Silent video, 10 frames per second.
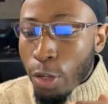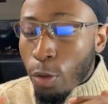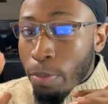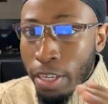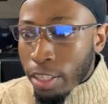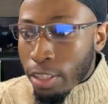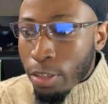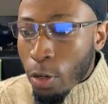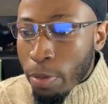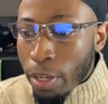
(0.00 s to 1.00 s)
you'll be good to
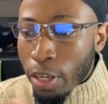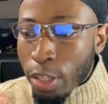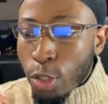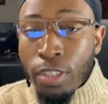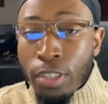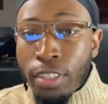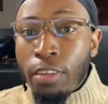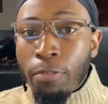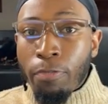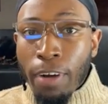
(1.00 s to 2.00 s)
go, because you will
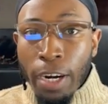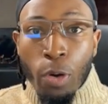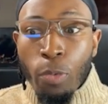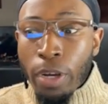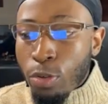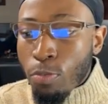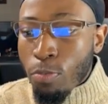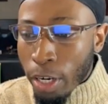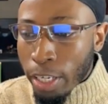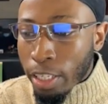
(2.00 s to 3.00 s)
still find a way to
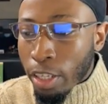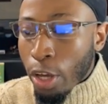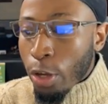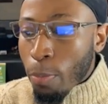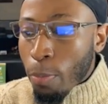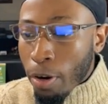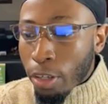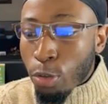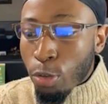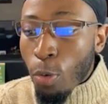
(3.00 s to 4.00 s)
market your
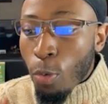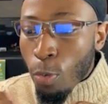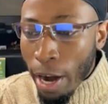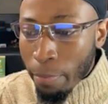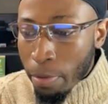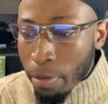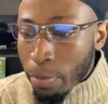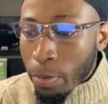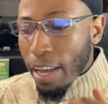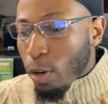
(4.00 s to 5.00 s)
product to the right
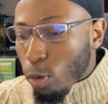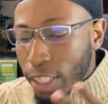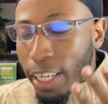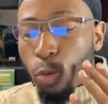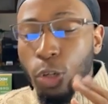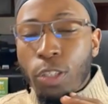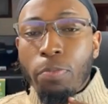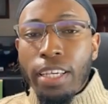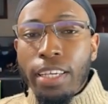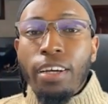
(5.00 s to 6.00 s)
people. And once again, we're
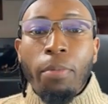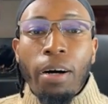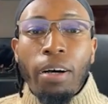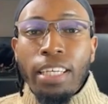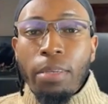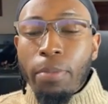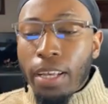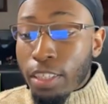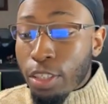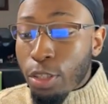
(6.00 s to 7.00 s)
speaking about
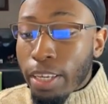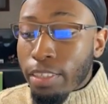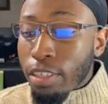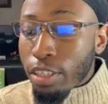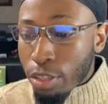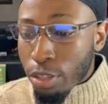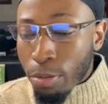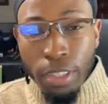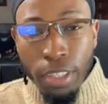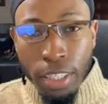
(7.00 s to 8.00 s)
emails, so it's
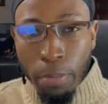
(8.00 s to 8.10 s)
so cheap.